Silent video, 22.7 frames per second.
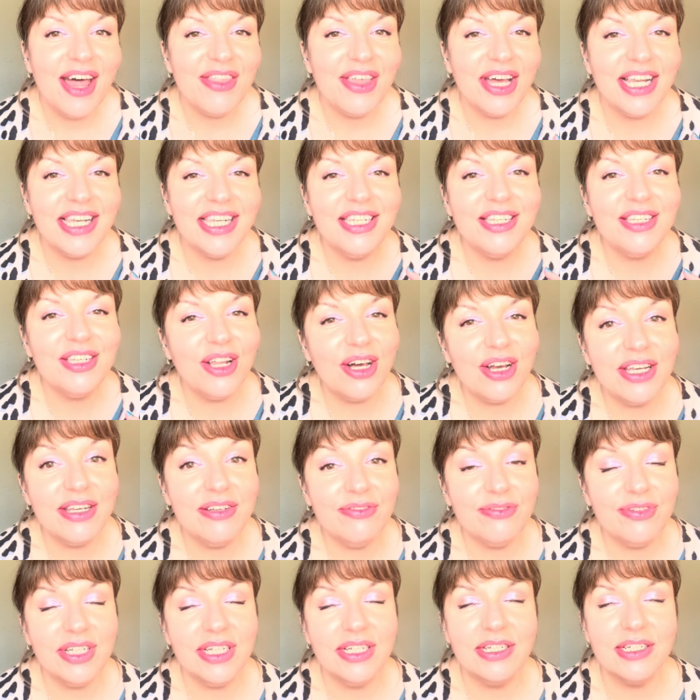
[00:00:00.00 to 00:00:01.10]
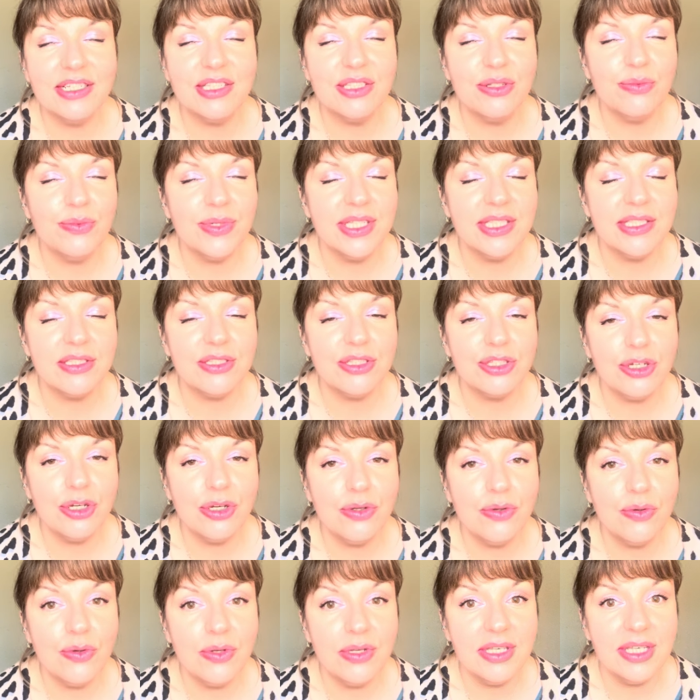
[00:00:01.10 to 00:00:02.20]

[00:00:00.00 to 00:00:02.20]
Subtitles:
that liveliness that we so